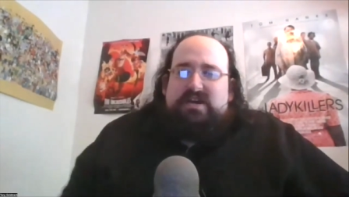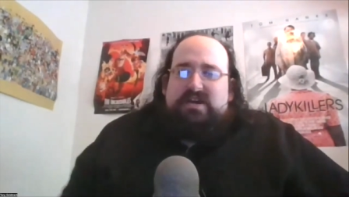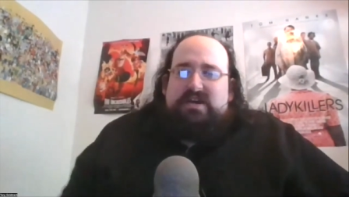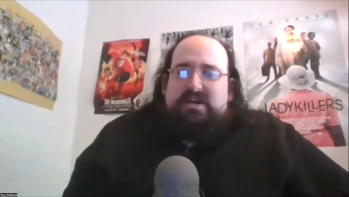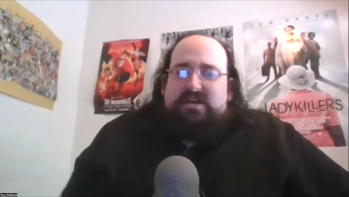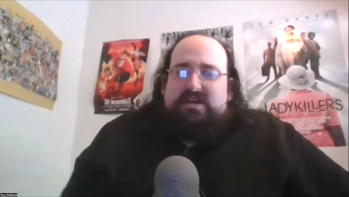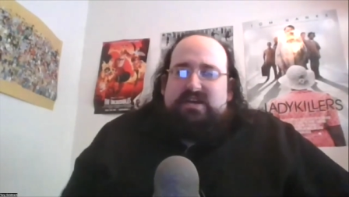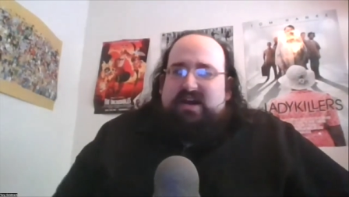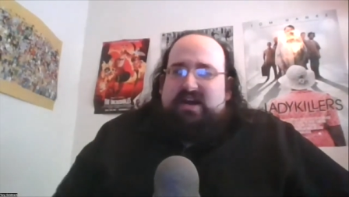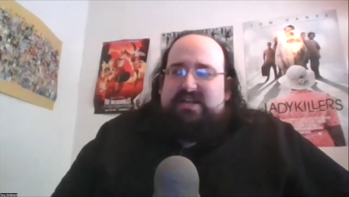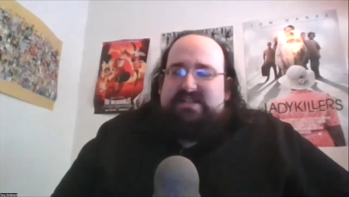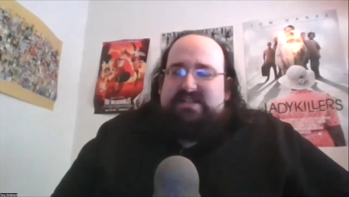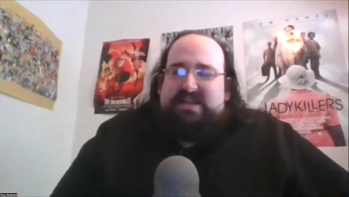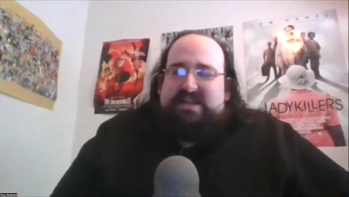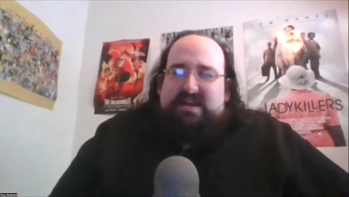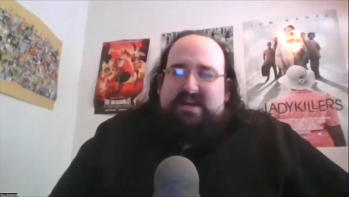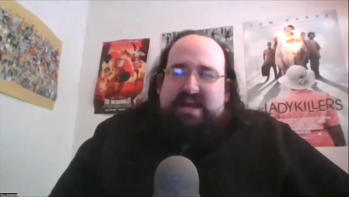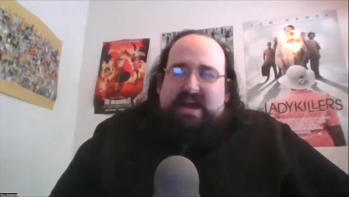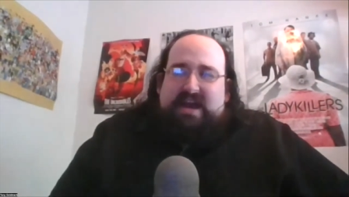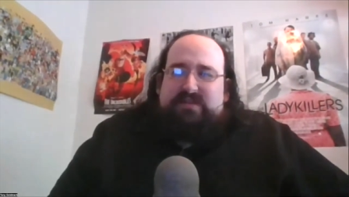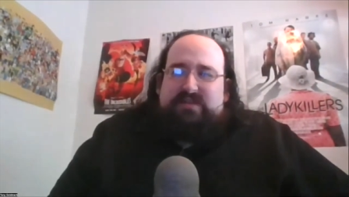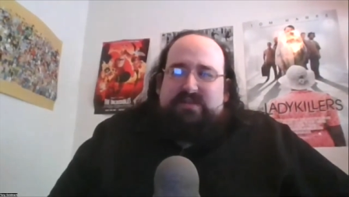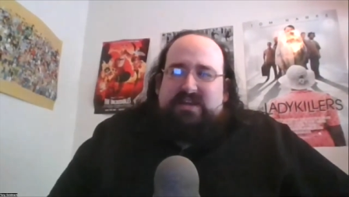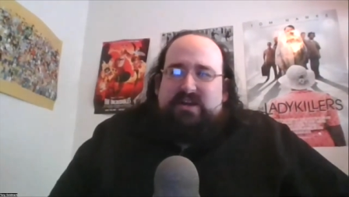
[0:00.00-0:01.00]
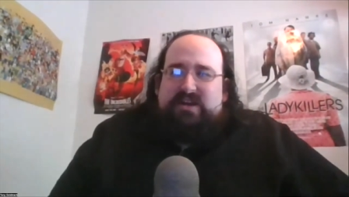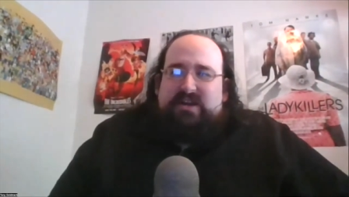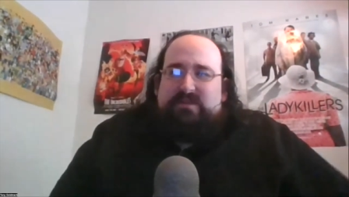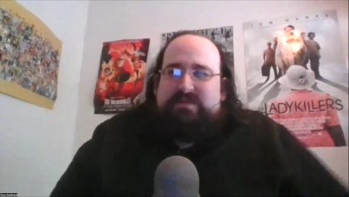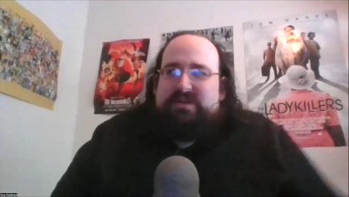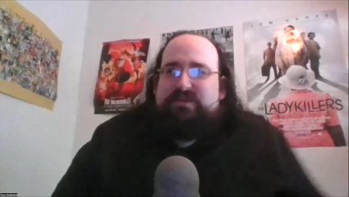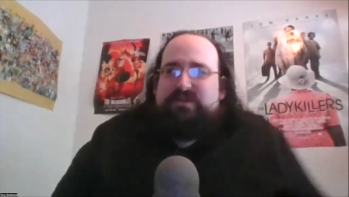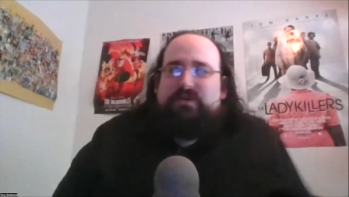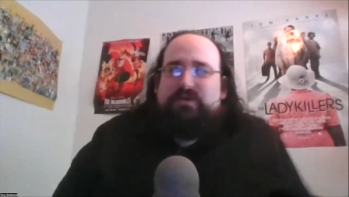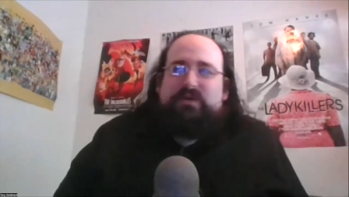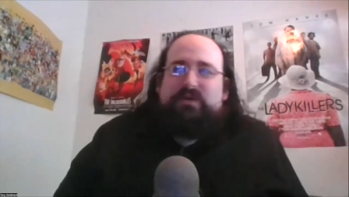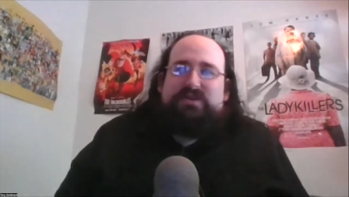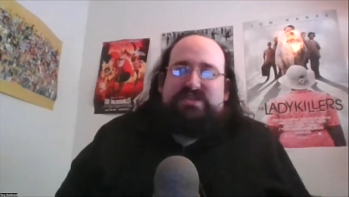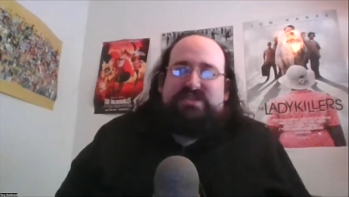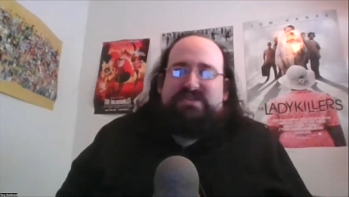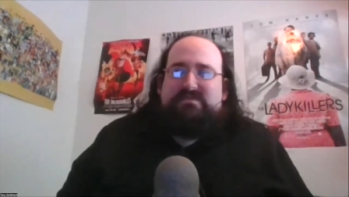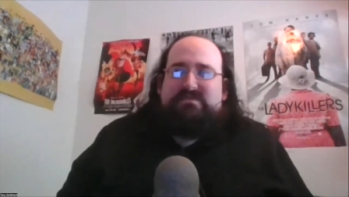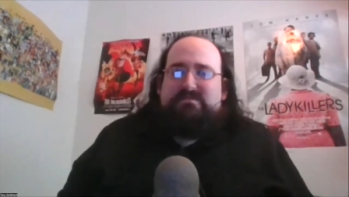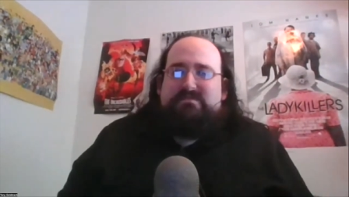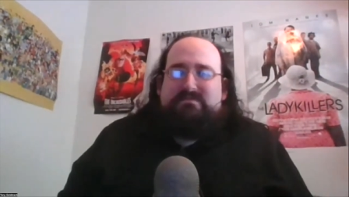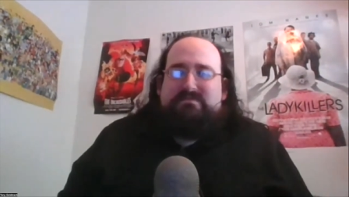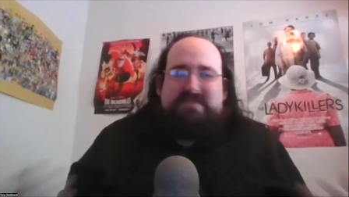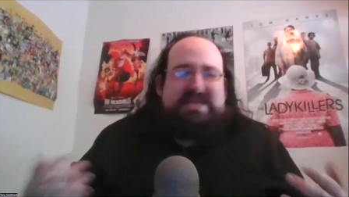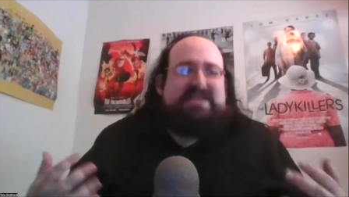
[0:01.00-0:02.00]
content out there but of course
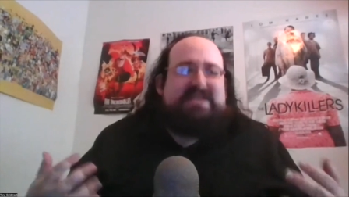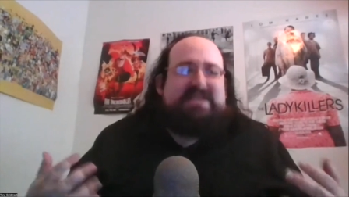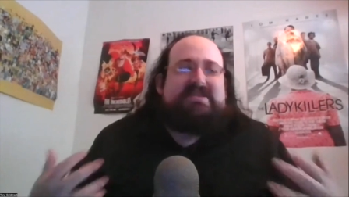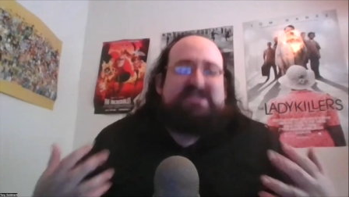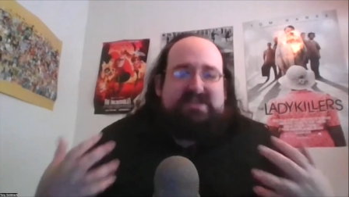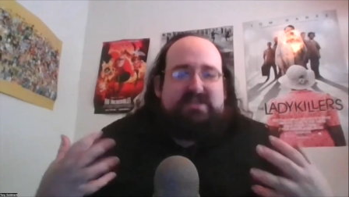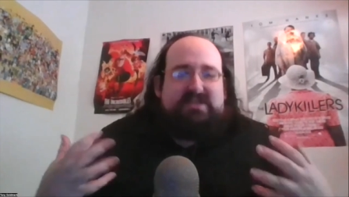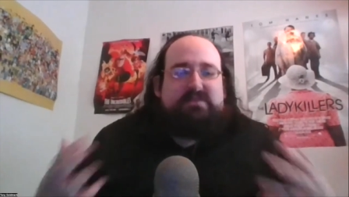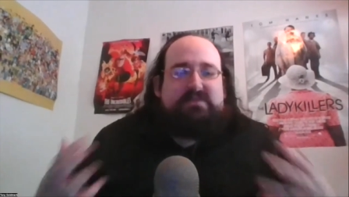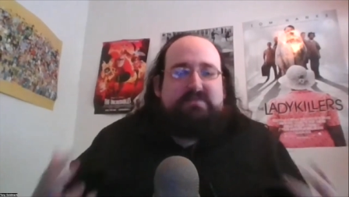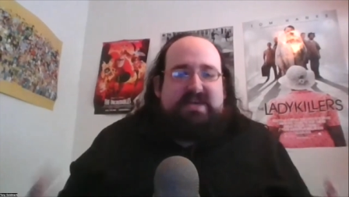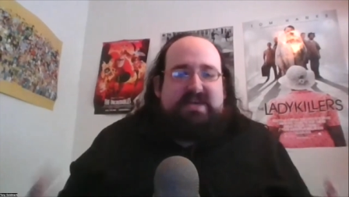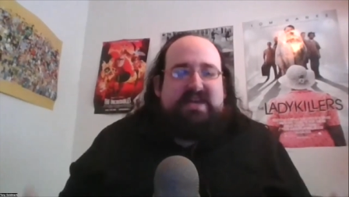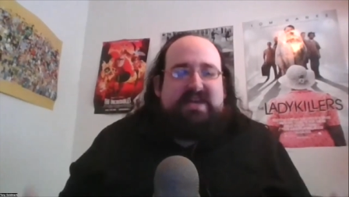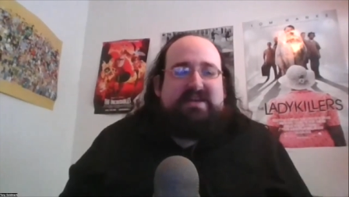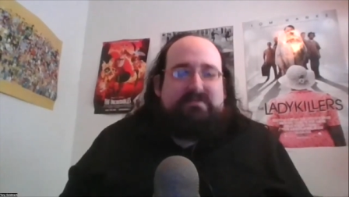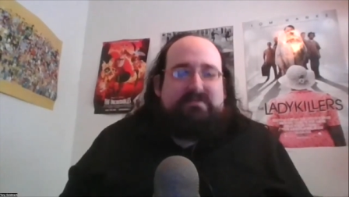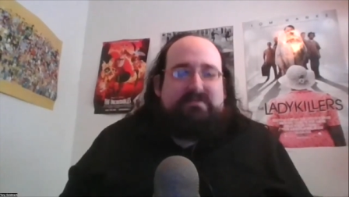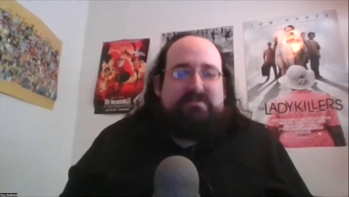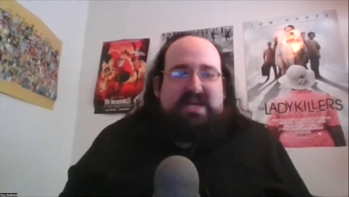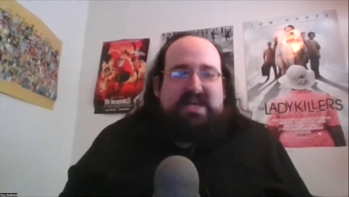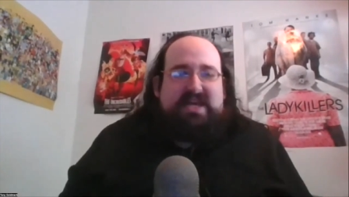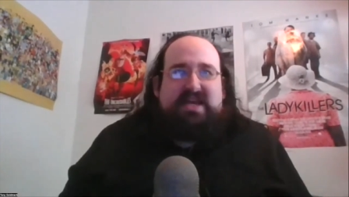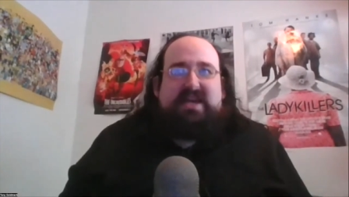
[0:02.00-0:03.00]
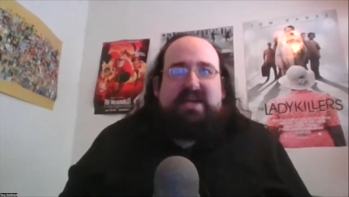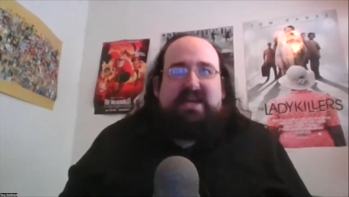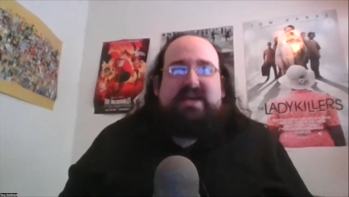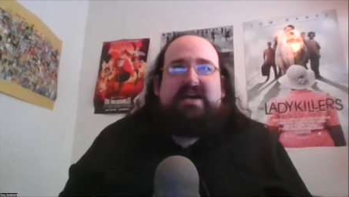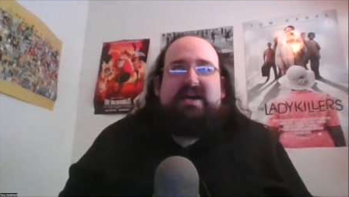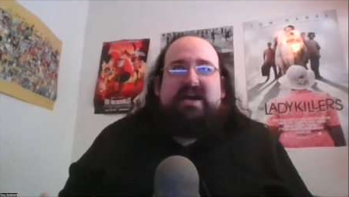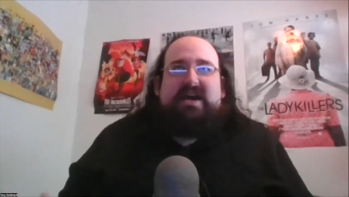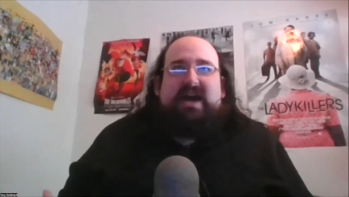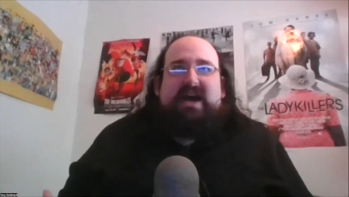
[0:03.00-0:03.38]
me still being me